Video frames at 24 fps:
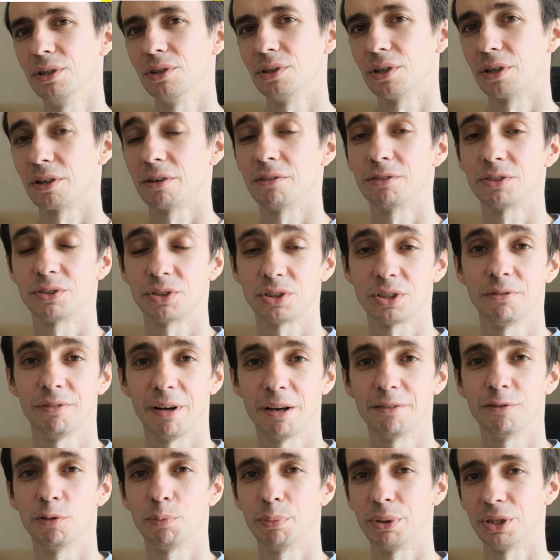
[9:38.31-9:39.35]
The
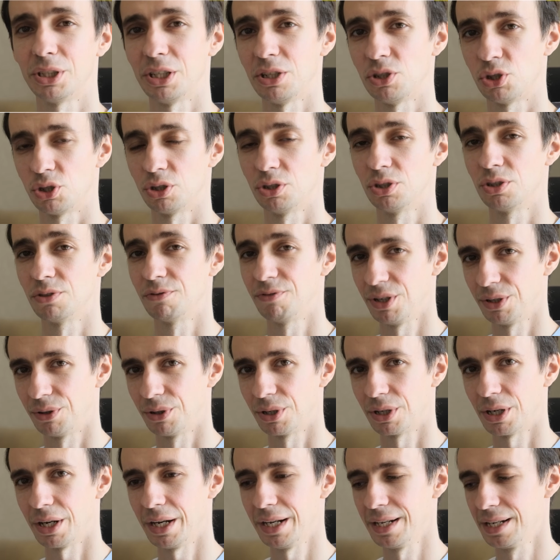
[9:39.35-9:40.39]
survival potential is very
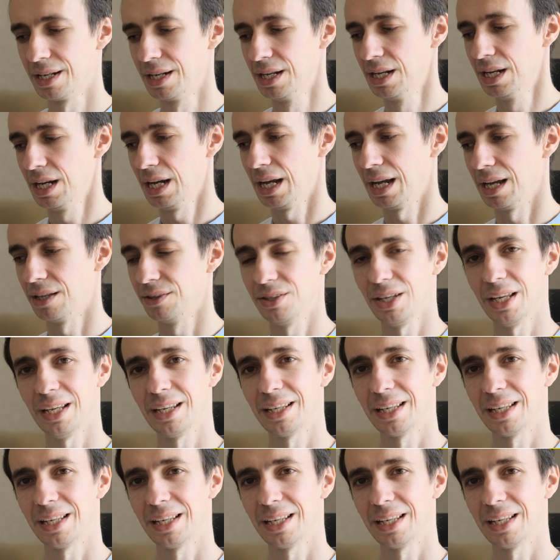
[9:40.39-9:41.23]
high, and they